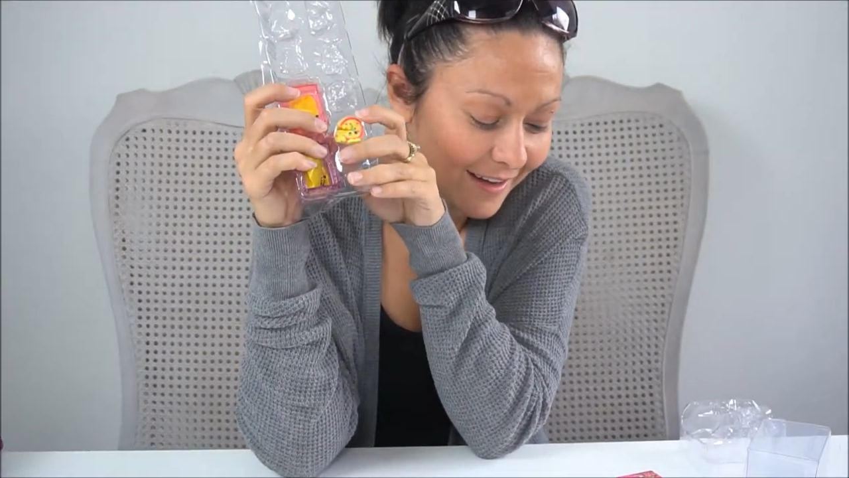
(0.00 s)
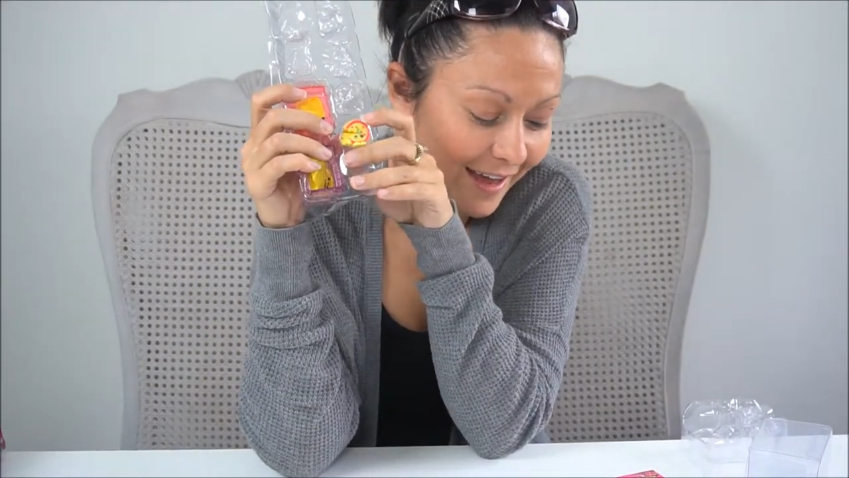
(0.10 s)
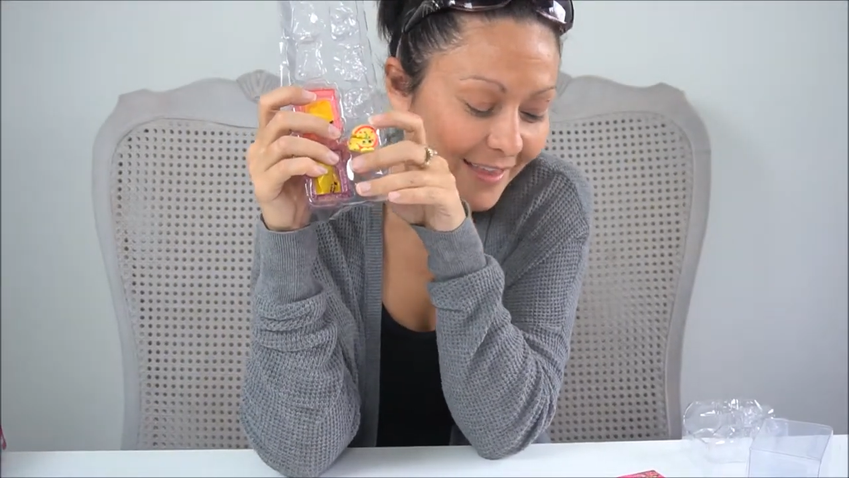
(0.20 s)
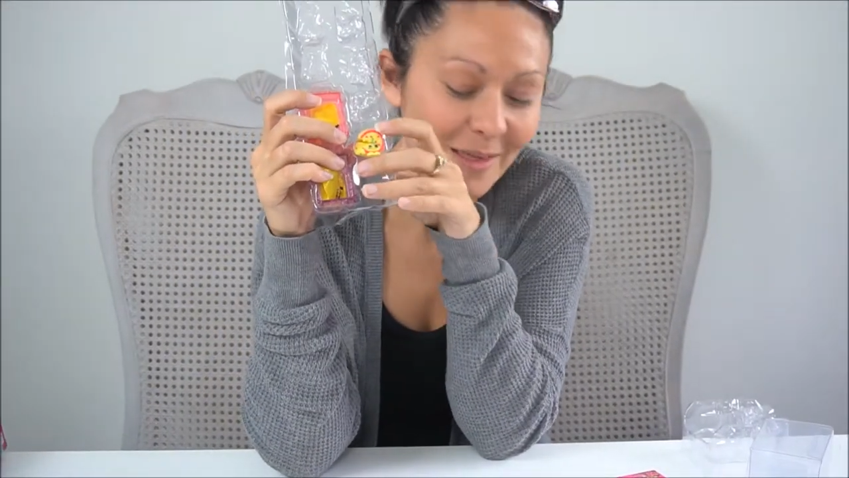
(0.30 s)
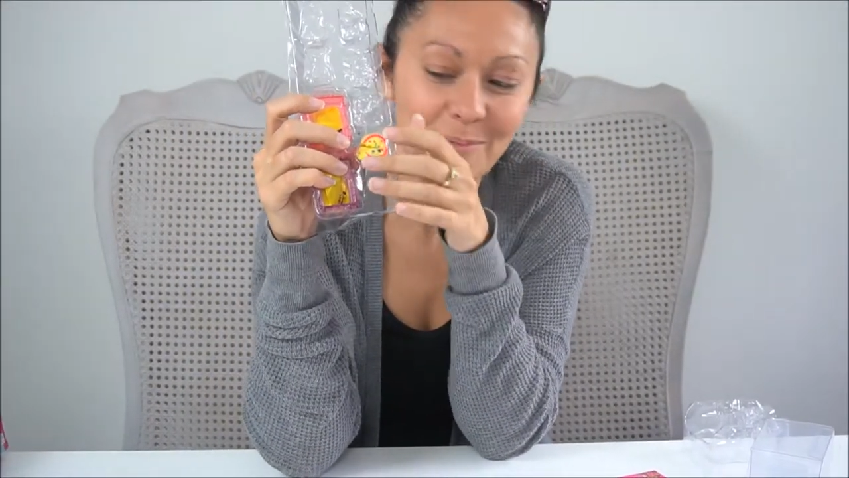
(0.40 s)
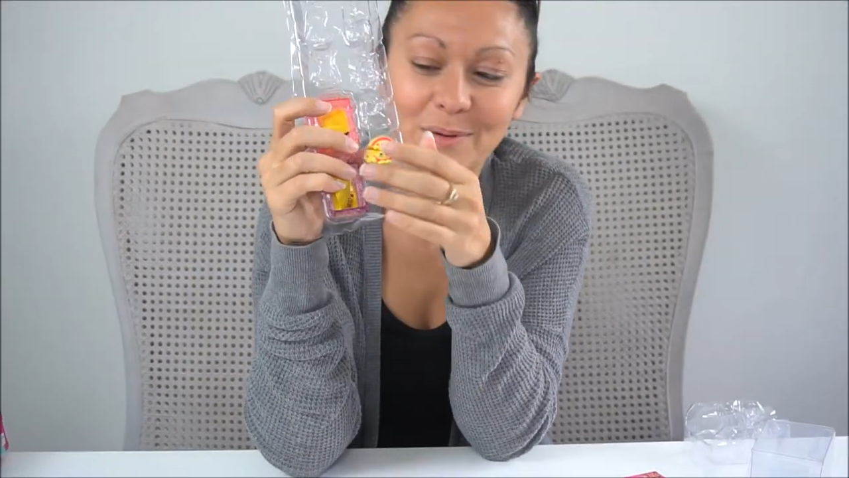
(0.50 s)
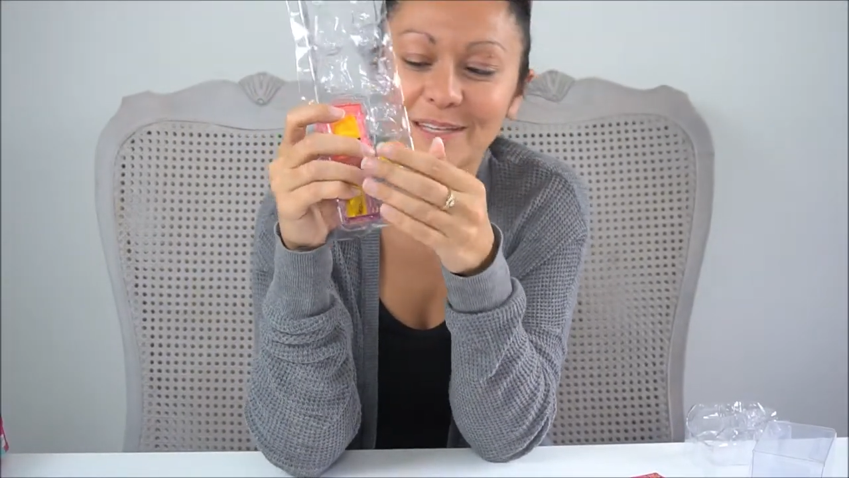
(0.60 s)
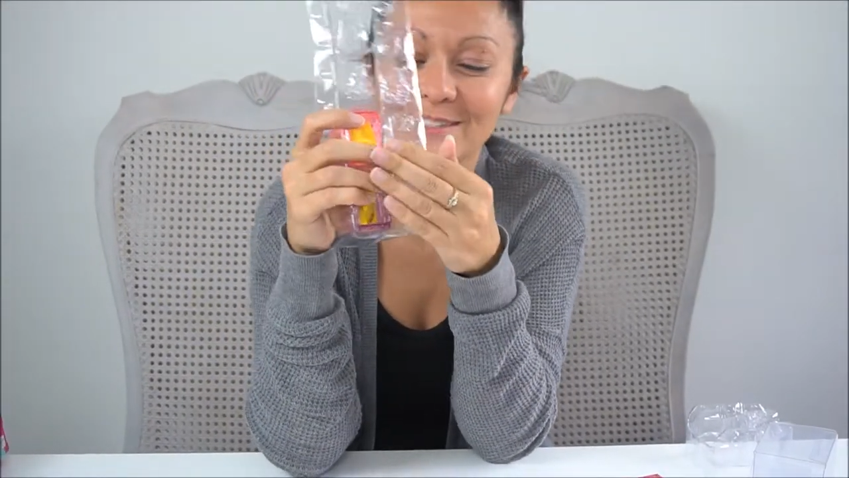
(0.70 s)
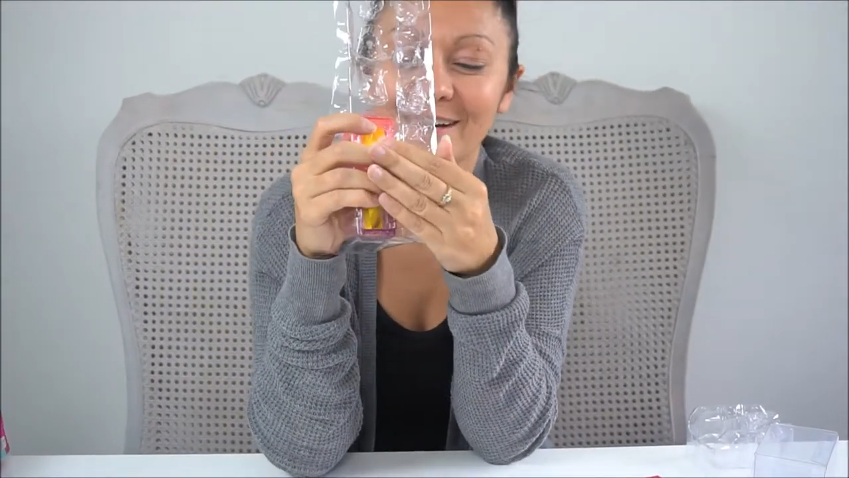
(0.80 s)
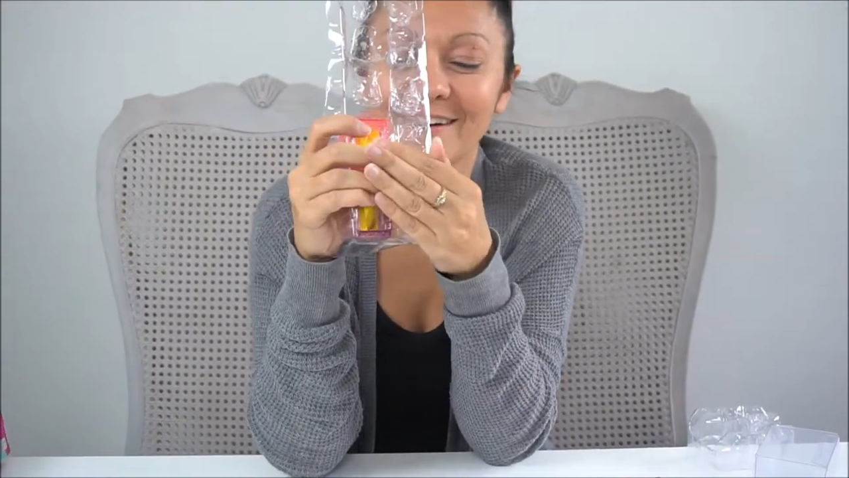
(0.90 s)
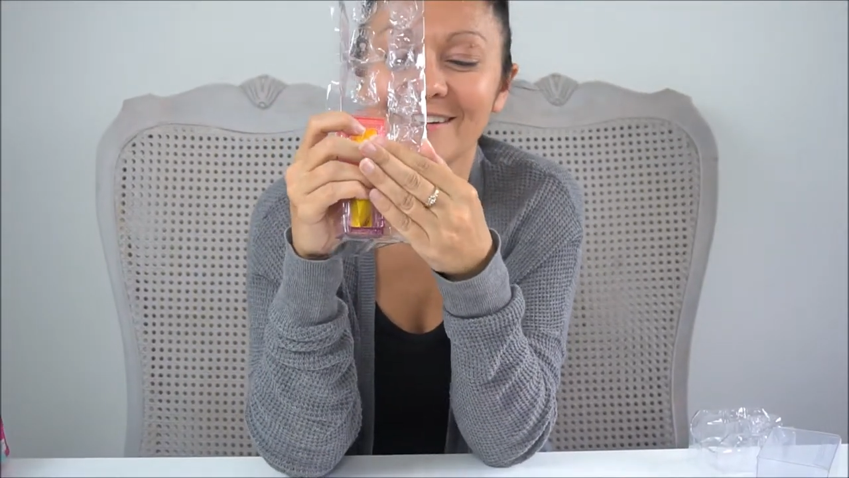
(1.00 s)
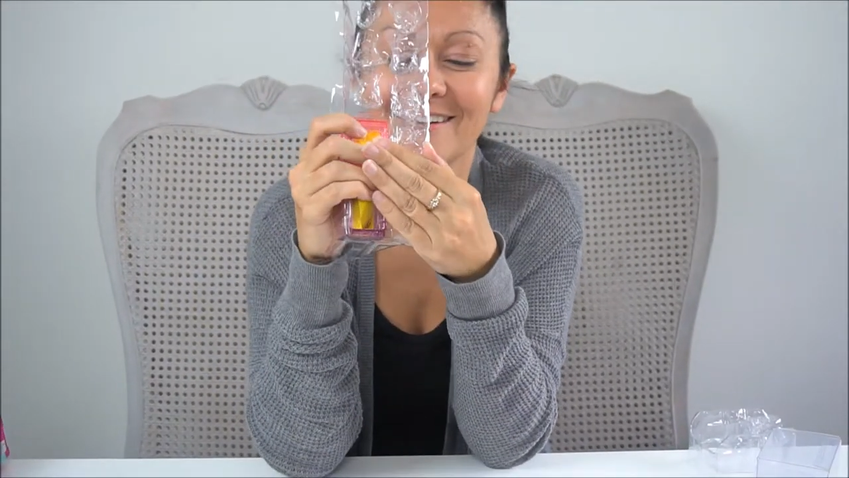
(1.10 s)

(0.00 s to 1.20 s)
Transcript: and then pizza.